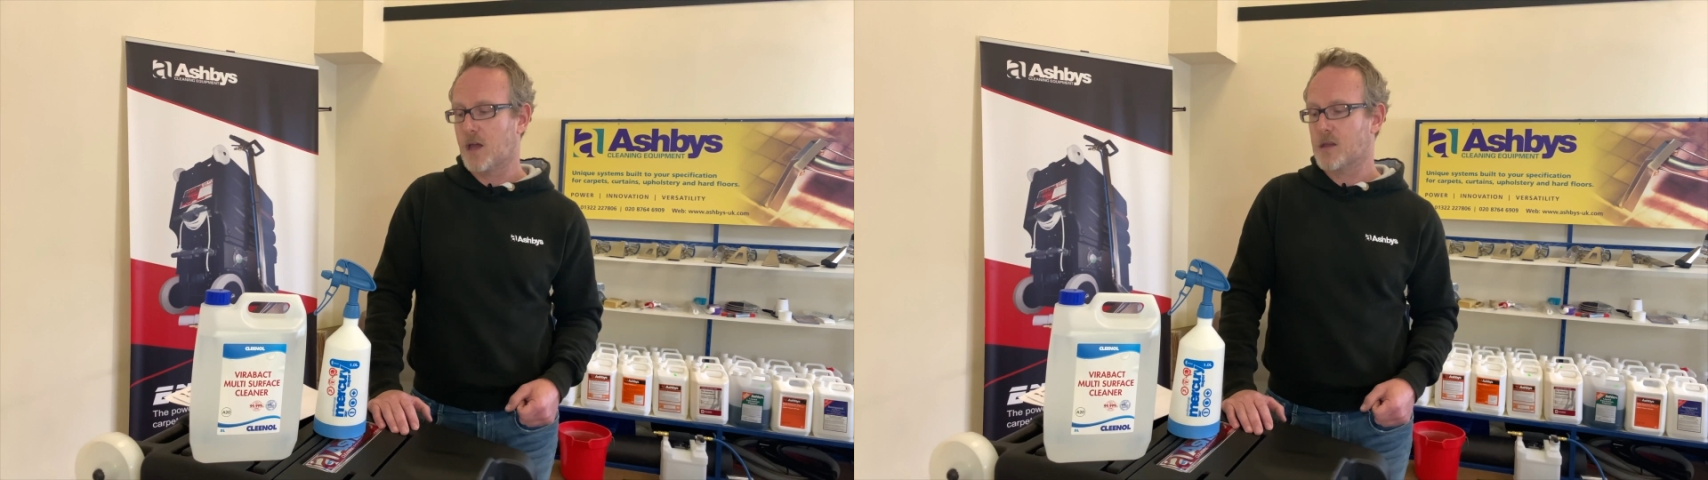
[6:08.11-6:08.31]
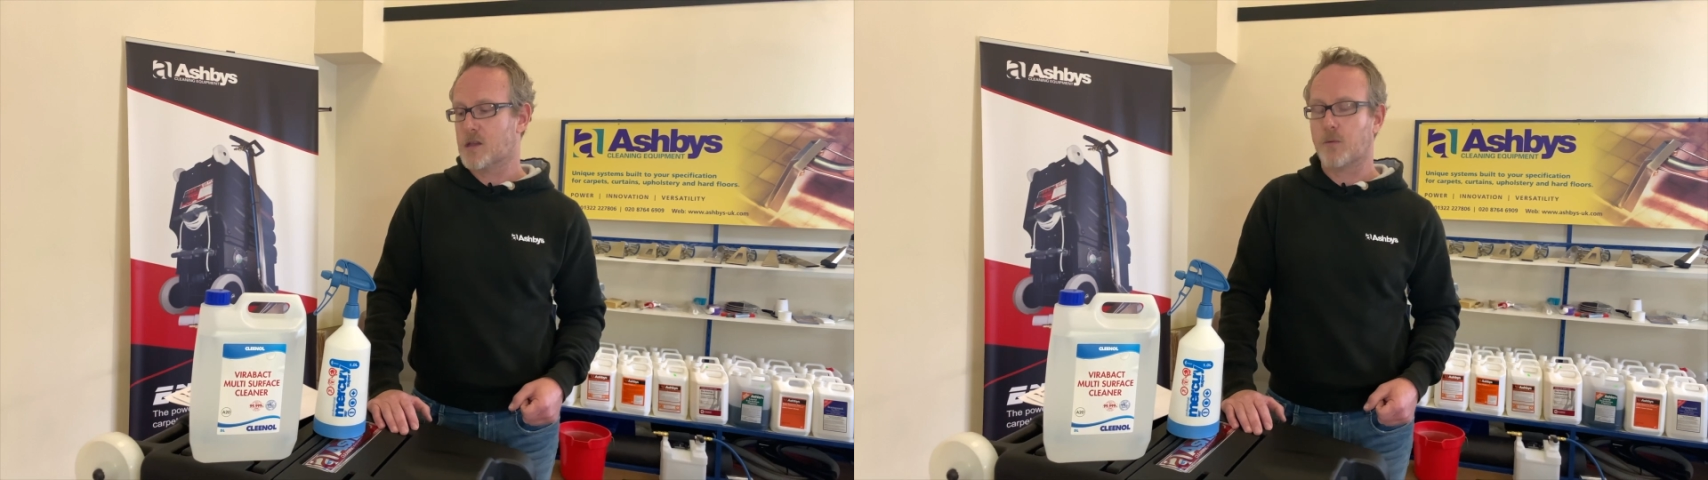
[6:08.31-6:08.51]

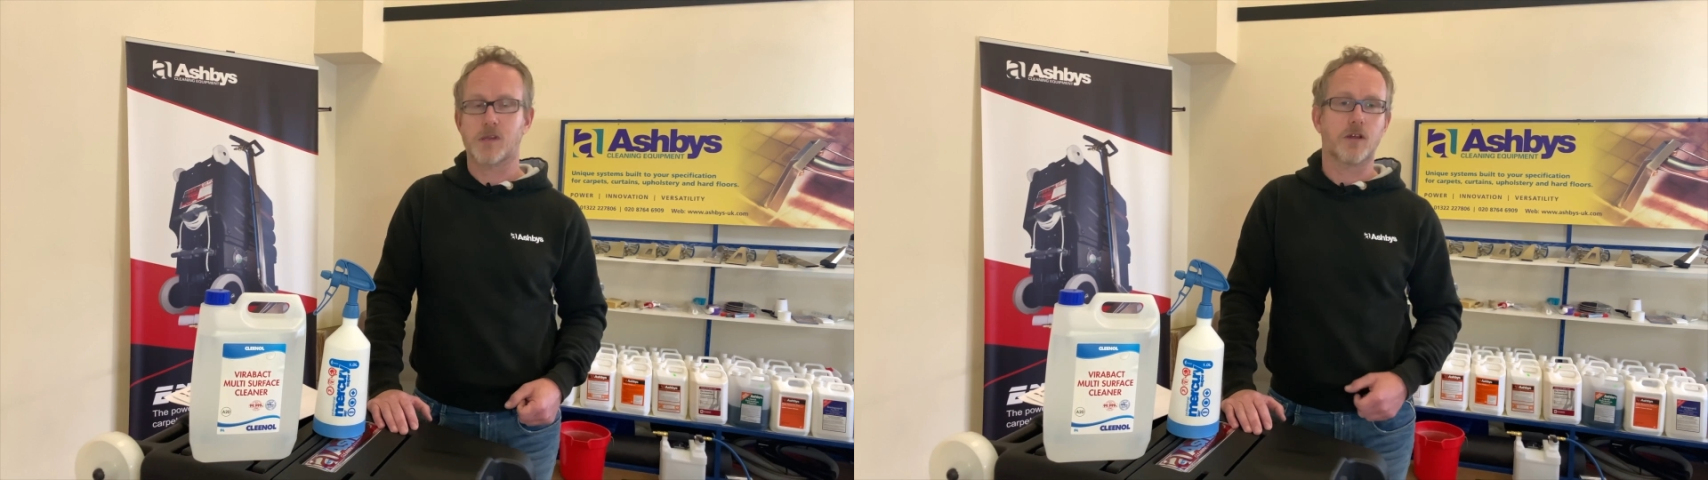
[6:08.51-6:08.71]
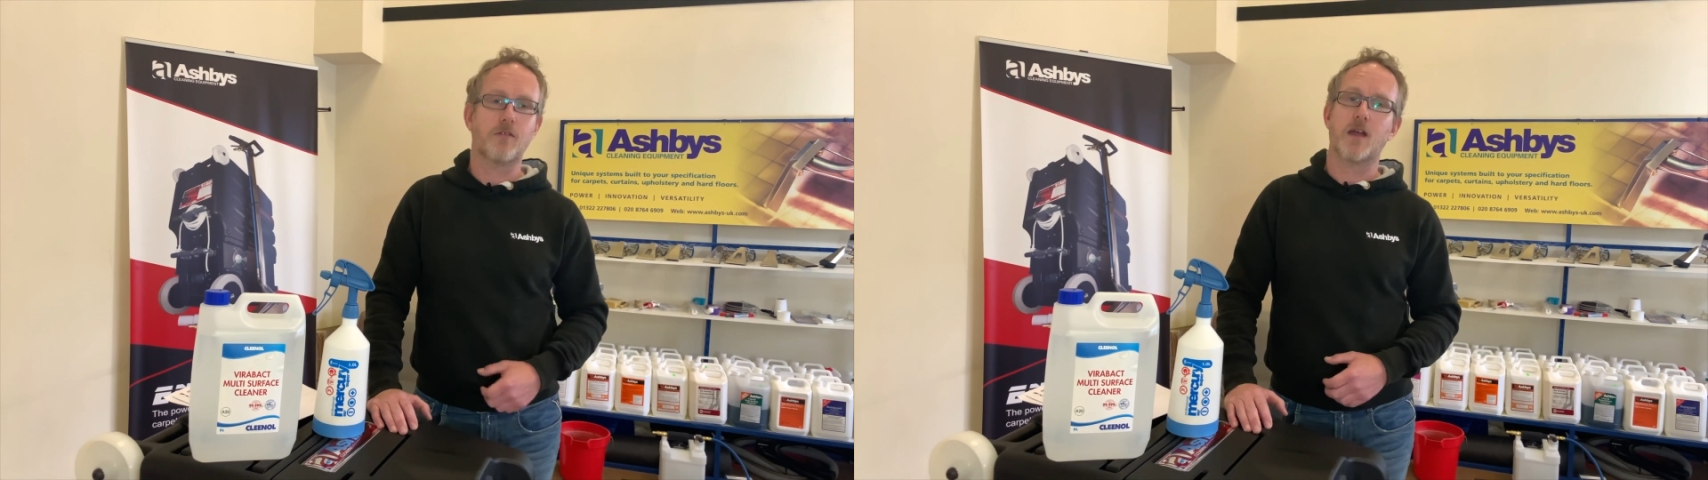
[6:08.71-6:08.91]
So
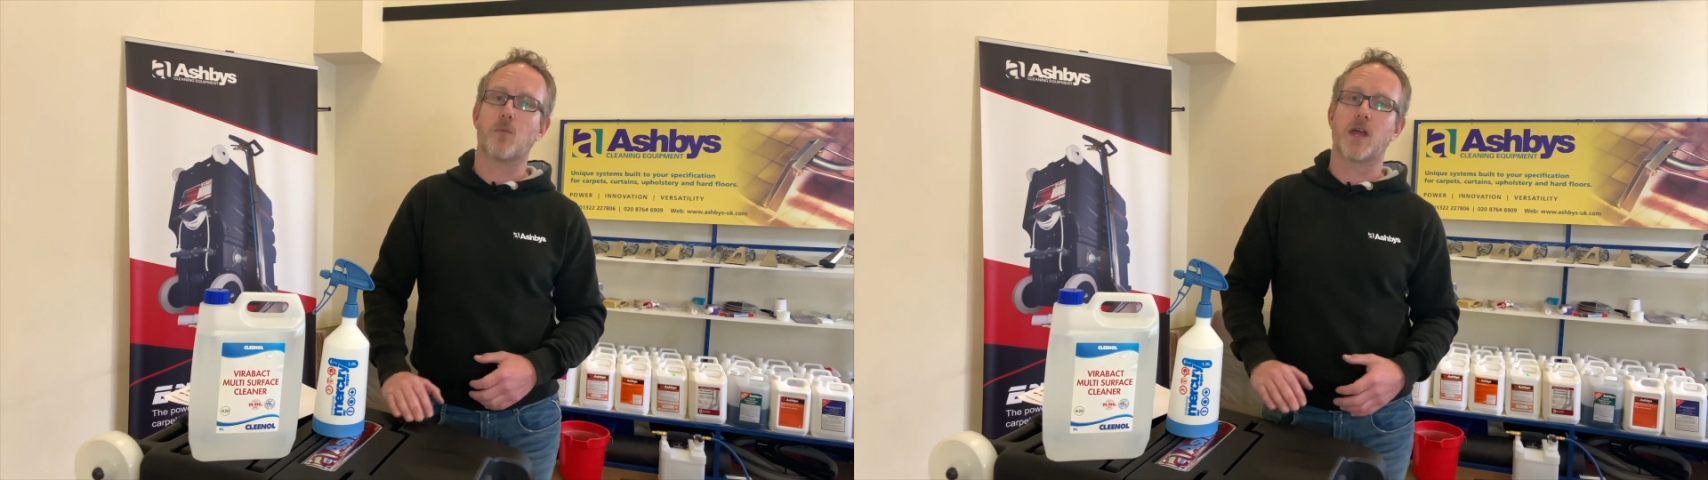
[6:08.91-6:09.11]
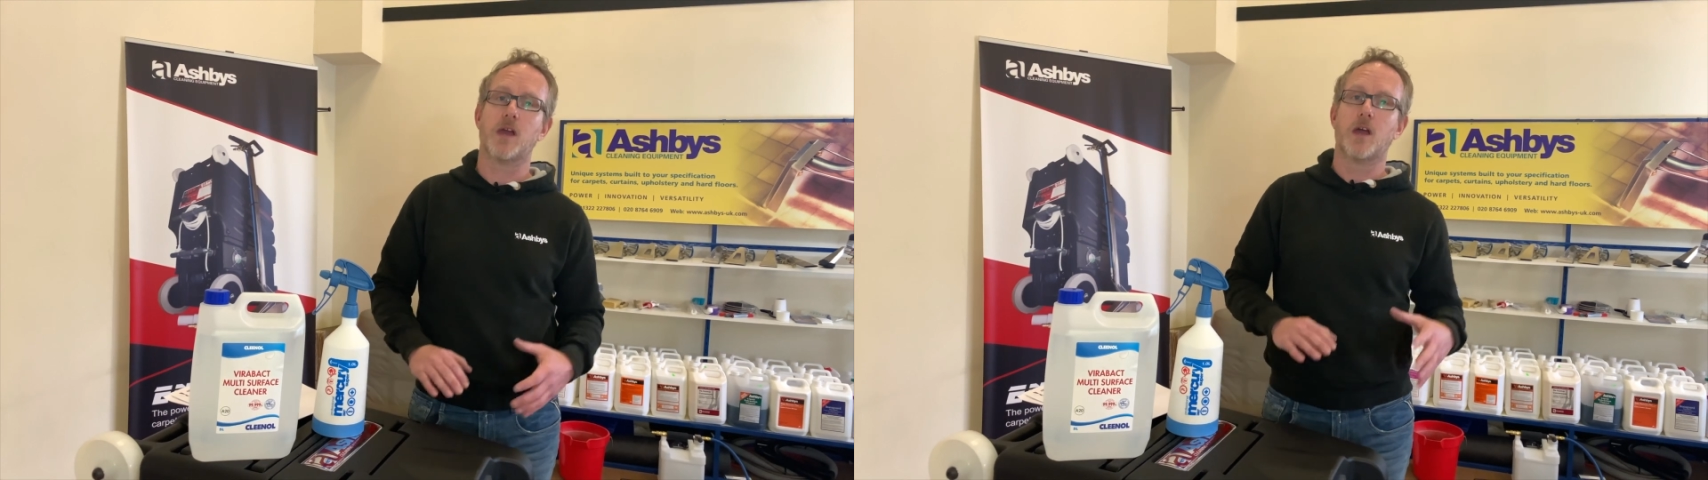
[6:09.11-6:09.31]
it's a great
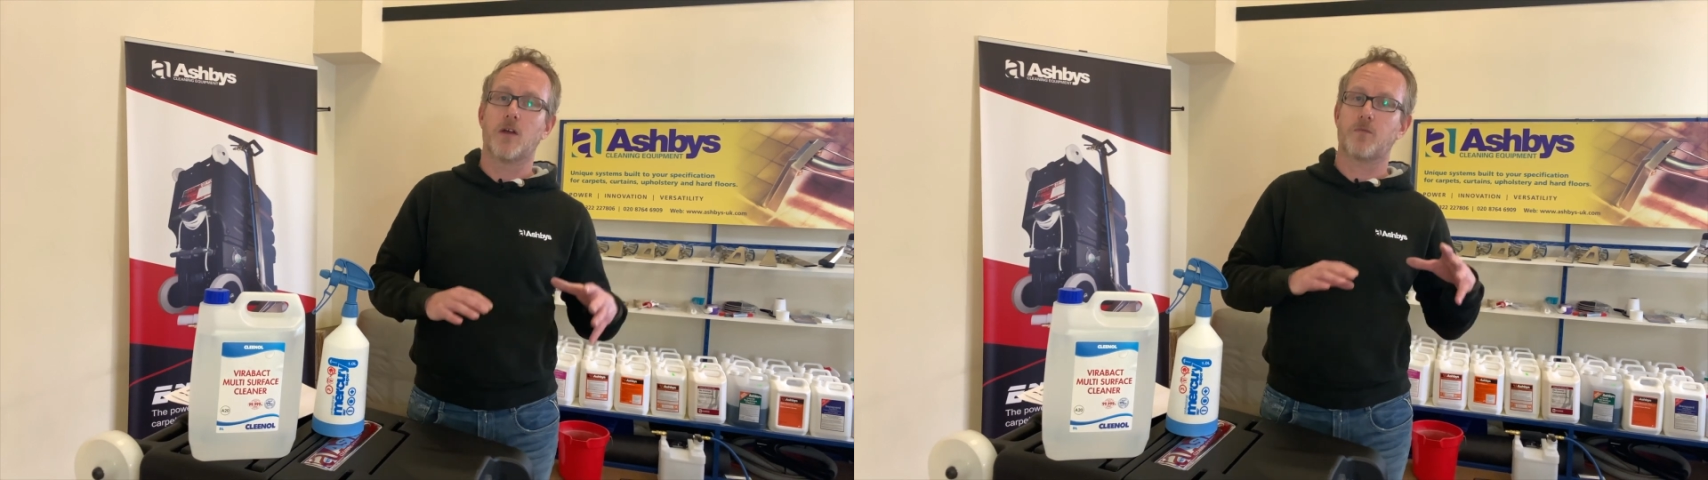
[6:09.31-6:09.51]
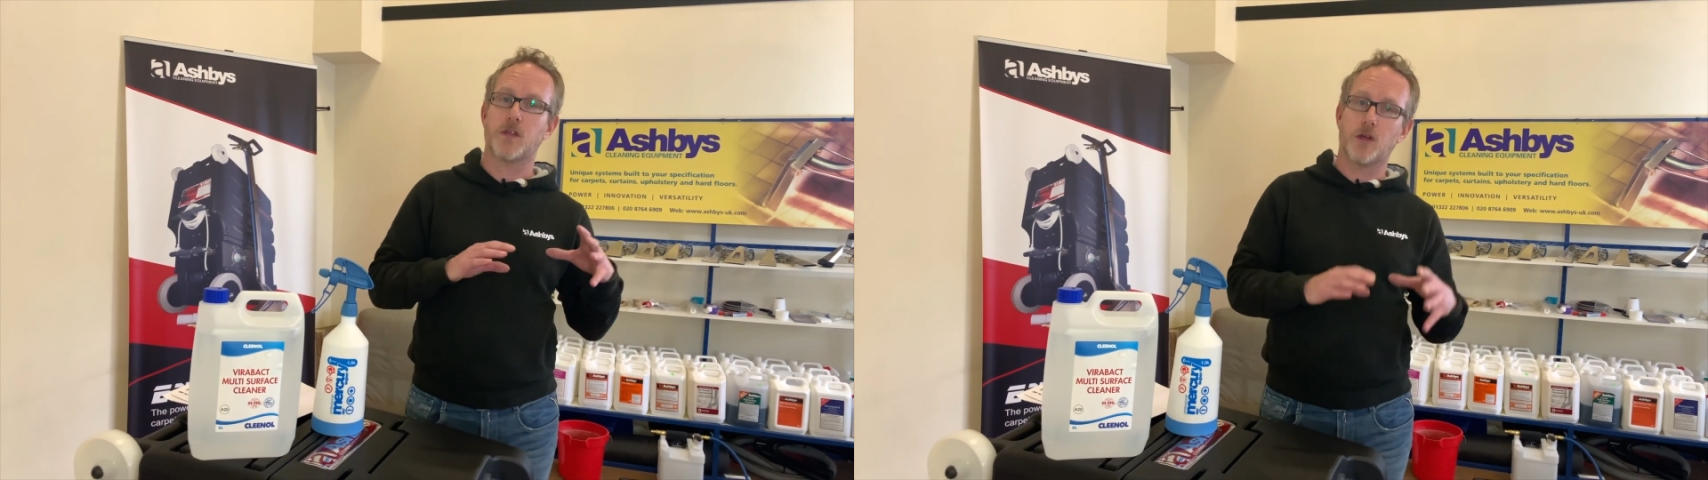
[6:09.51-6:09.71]
way
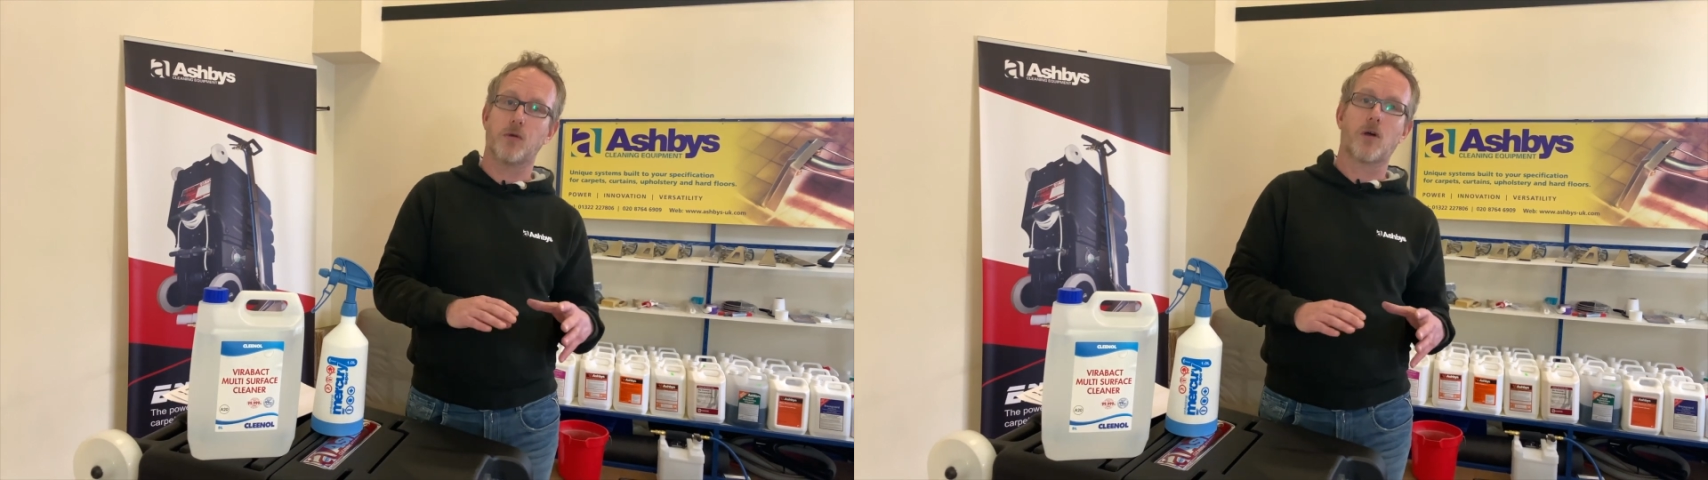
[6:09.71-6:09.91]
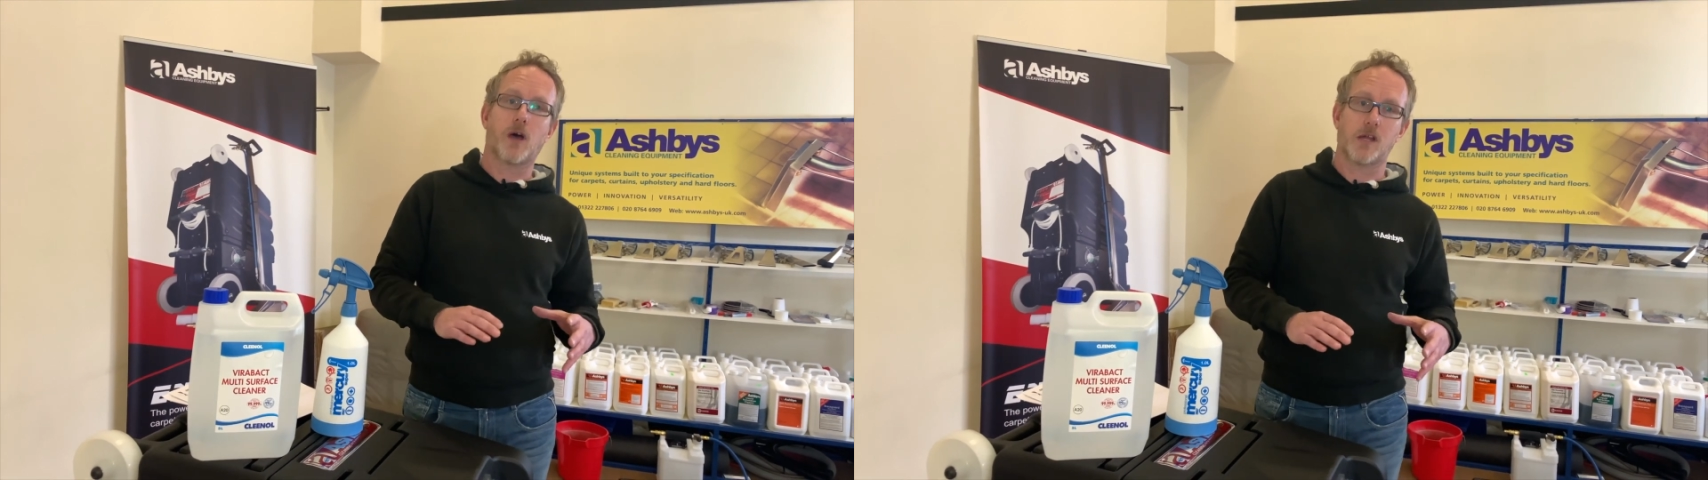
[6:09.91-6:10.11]
for
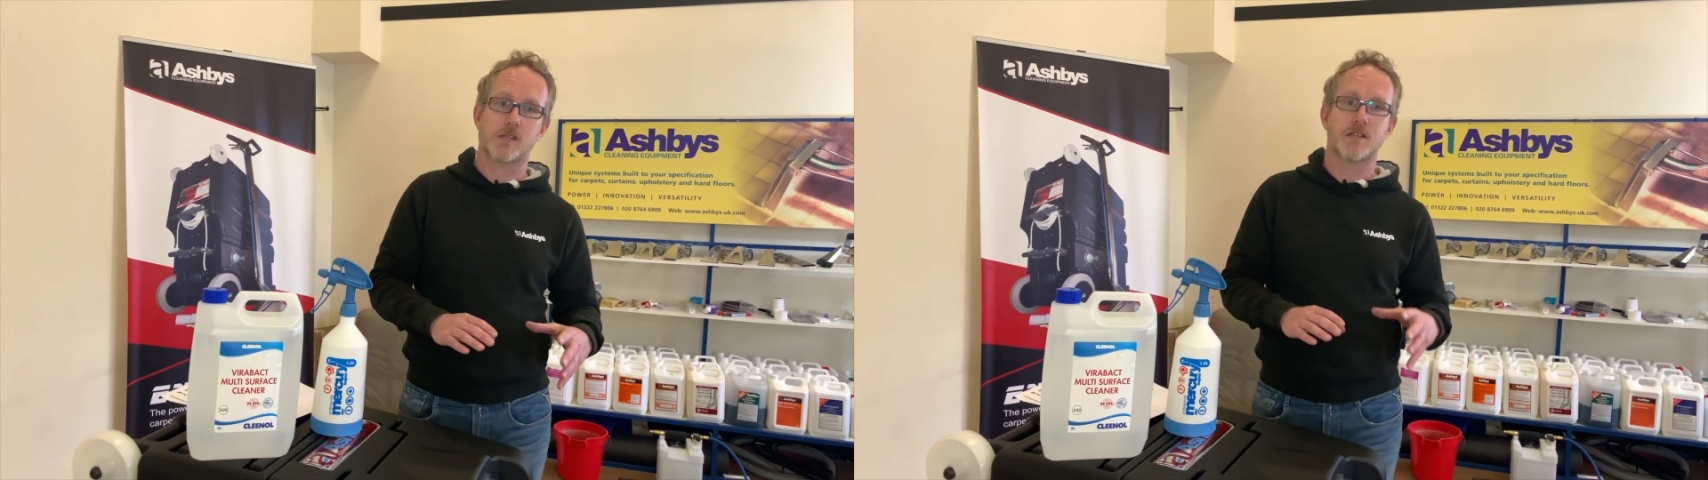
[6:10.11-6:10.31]
you guys